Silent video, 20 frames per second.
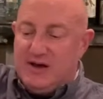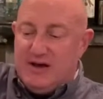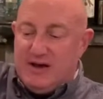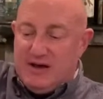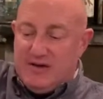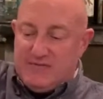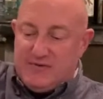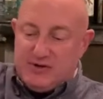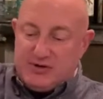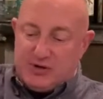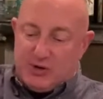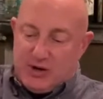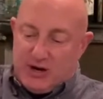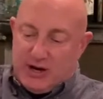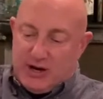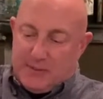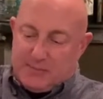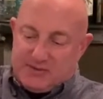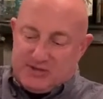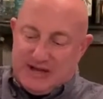If you turn it
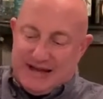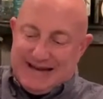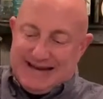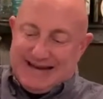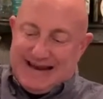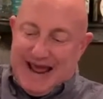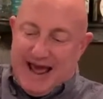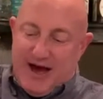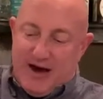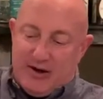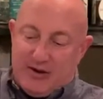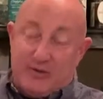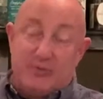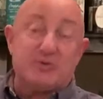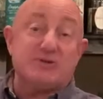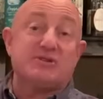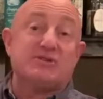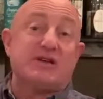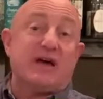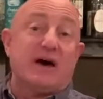upside down,
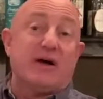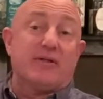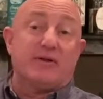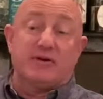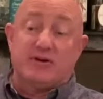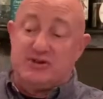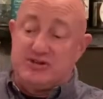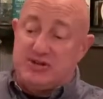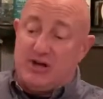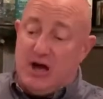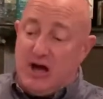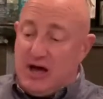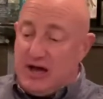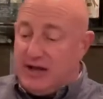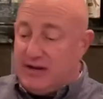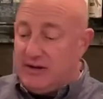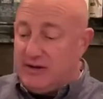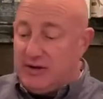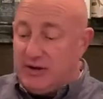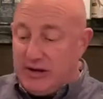which is how they're
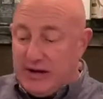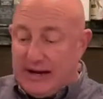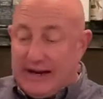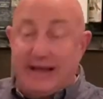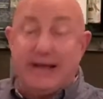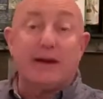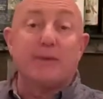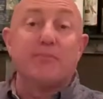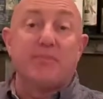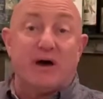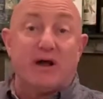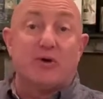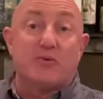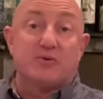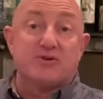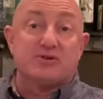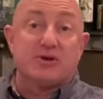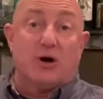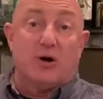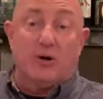designed, you're gonna get a better
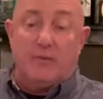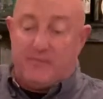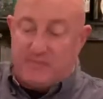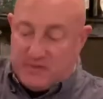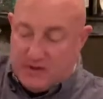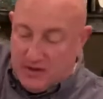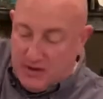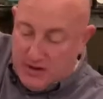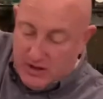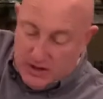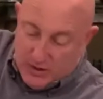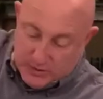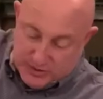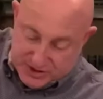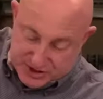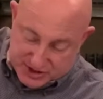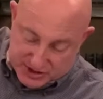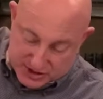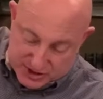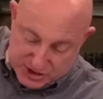result. We're
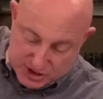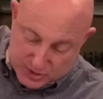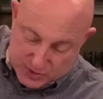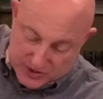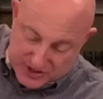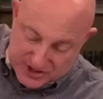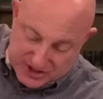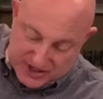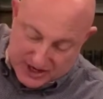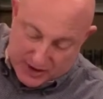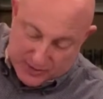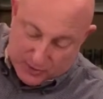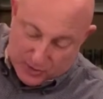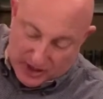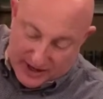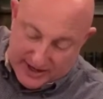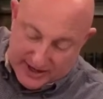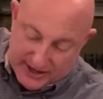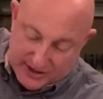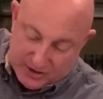just gonna squeeze that
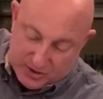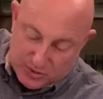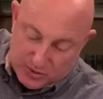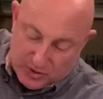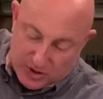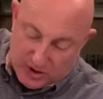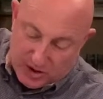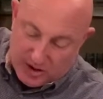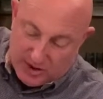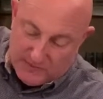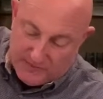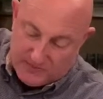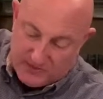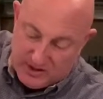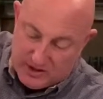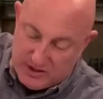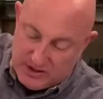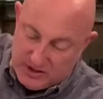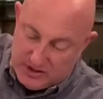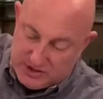right into our
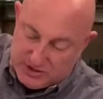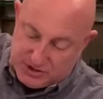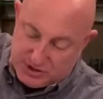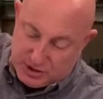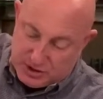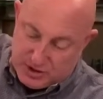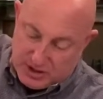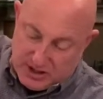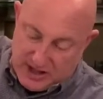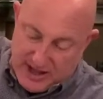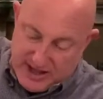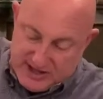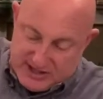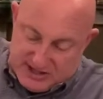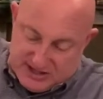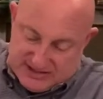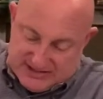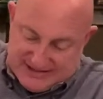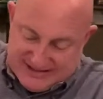stir glass.